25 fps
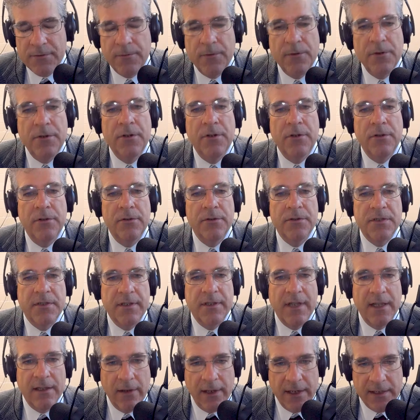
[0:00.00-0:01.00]
for news.
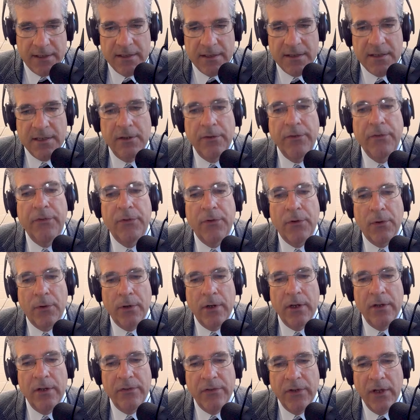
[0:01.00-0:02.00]
They like to tell
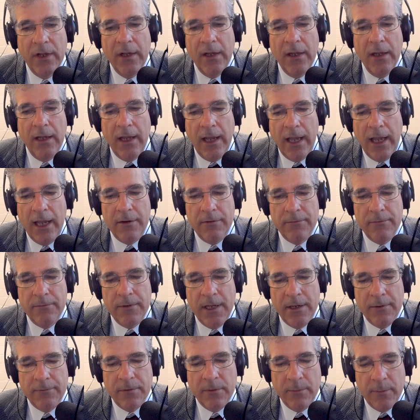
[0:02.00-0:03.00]
stories, and
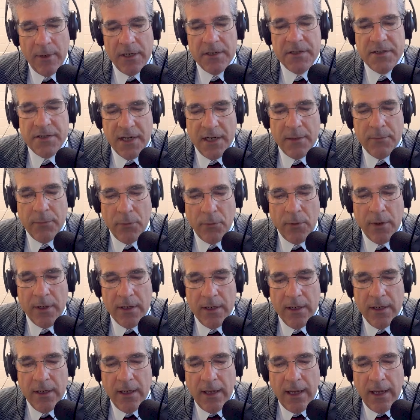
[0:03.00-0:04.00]
from our
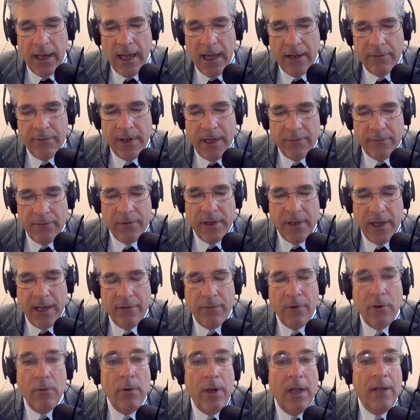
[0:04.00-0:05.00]
standpoint, have
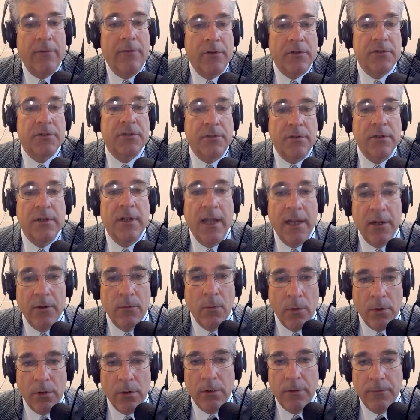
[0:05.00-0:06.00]
a certain kind of
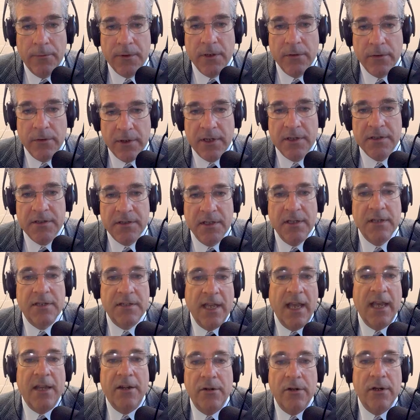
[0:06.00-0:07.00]
worldview that's
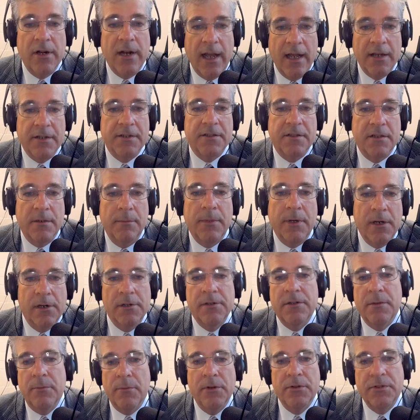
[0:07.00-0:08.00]
heterodox
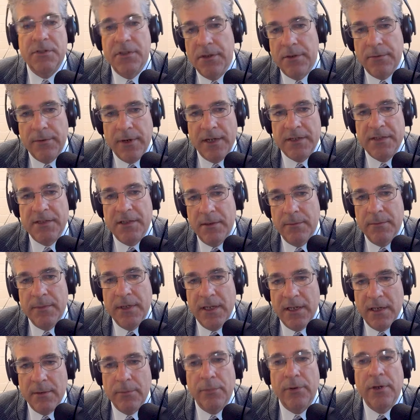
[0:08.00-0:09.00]
compared to most of the rest of the
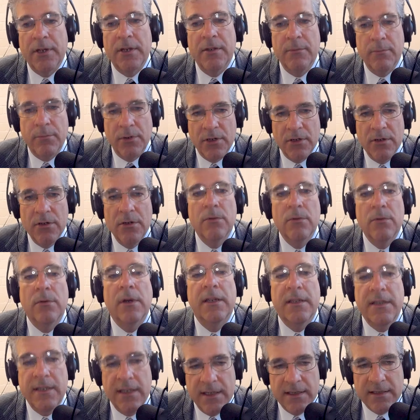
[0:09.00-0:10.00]
media. Bring new
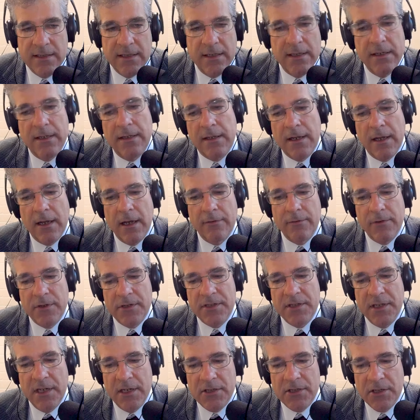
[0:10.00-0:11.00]
ideas into the
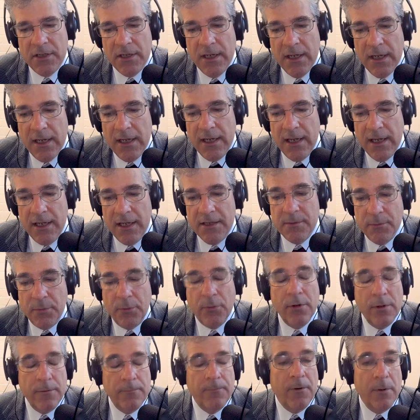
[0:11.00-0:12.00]
conversation. It's
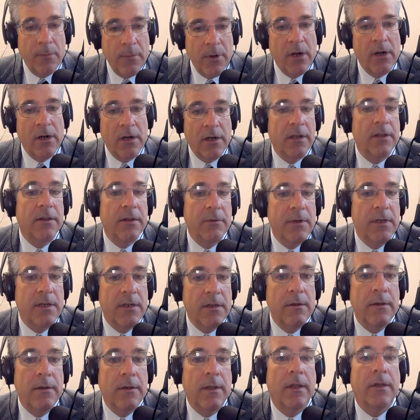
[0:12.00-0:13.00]
important for America that we
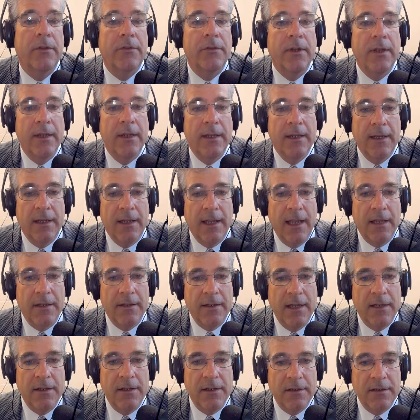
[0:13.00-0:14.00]
do this,
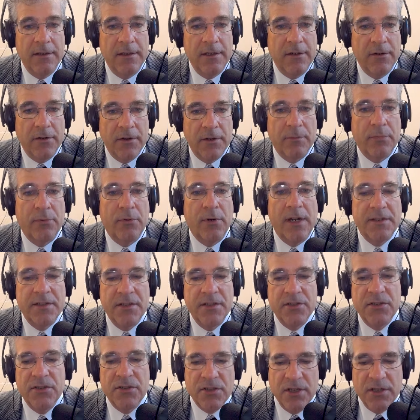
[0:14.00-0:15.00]
and yeah. You know, the press
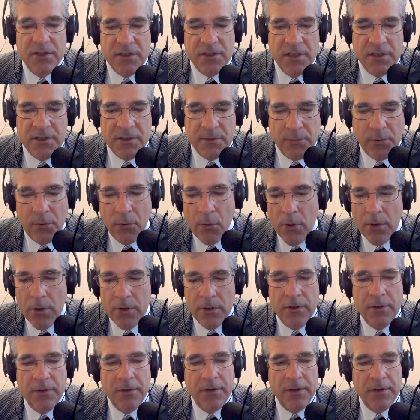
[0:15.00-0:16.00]
is
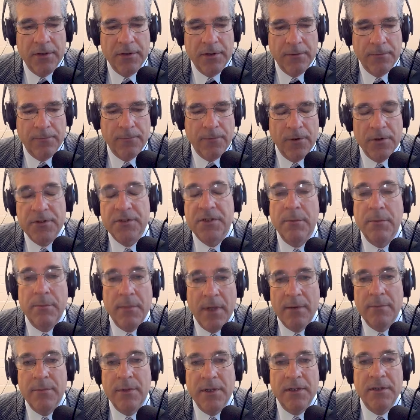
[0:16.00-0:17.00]
important. The First
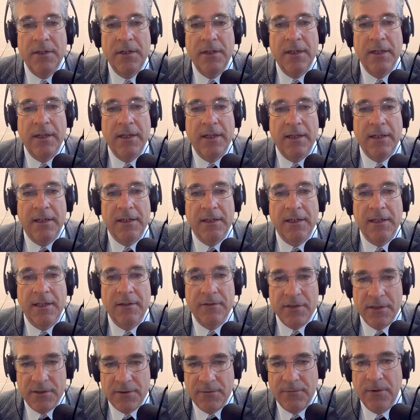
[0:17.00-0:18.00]
Amendment
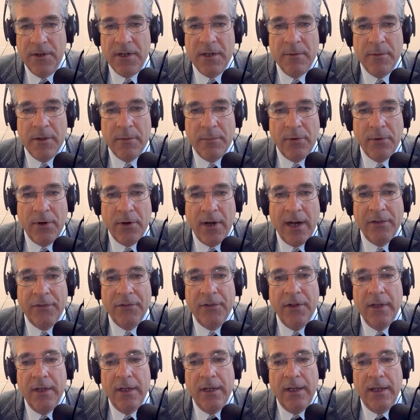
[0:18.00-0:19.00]
gives us freedom of the
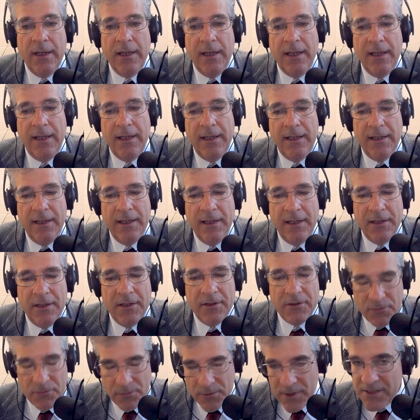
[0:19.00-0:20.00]
press.
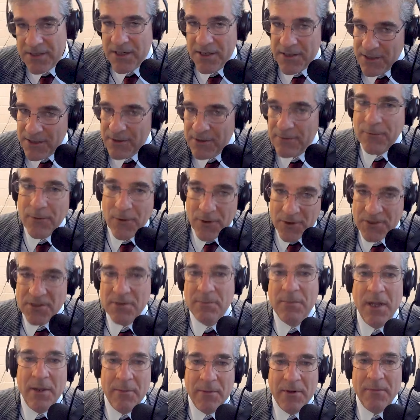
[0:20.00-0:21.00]
There's a reason it's in the First
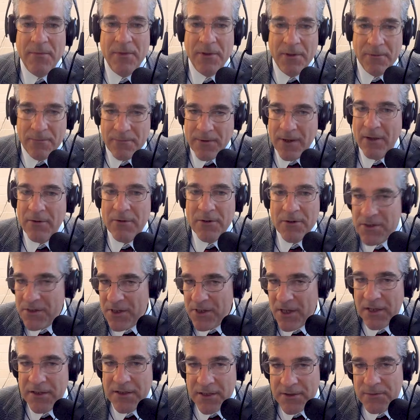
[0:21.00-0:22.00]
Amendment. The founders
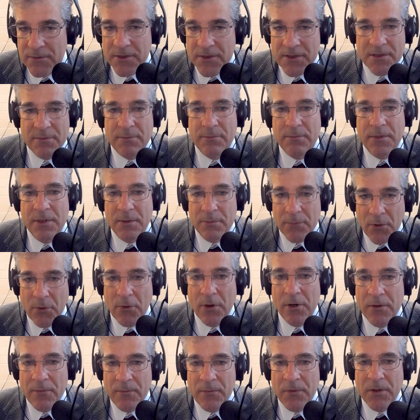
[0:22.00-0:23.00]
thought this was
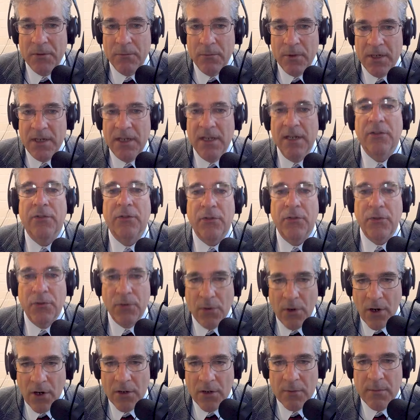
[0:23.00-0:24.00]
important. We need a
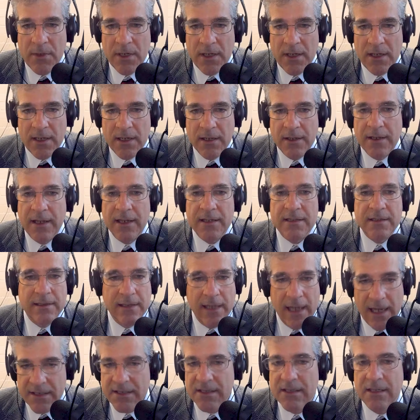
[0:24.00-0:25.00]
strong media that has
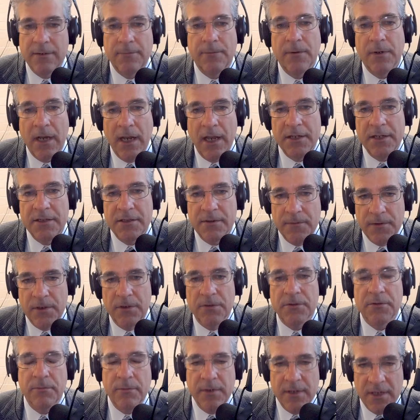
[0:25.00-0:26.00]
lots of different kinds of
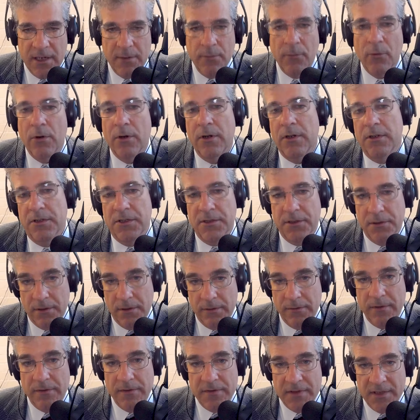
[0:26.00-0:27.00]
views, and we need more
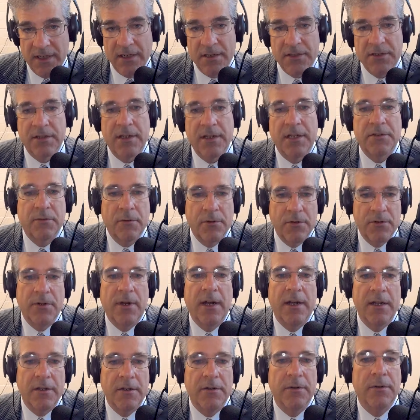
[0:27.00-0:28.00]
conservatives in it. So that's what we're
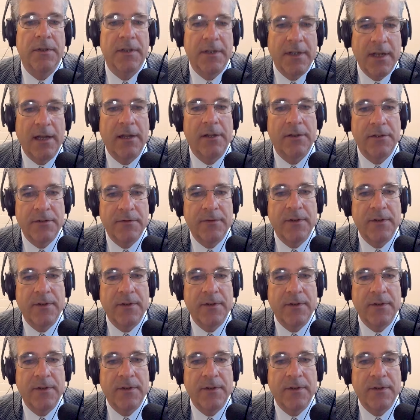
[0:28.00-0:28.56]
trying to do at the College